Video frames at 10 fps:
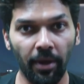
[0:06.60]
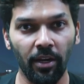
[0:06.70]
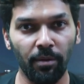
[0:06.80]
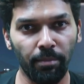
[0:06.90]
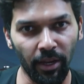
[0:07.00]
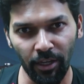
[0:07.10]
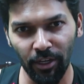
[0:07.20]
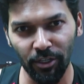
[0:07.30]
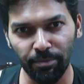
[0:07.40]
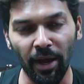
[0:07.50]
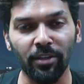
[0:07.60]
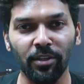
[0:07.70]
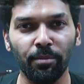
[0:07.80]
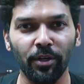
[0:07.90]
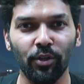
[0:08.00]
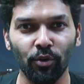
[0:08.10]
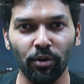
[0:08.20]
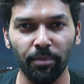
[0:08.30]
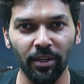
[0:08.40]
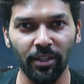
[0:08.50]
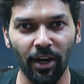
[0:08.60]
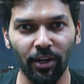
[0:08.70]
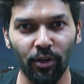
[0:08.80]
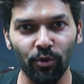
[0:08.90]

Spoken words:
many years back somebody told me that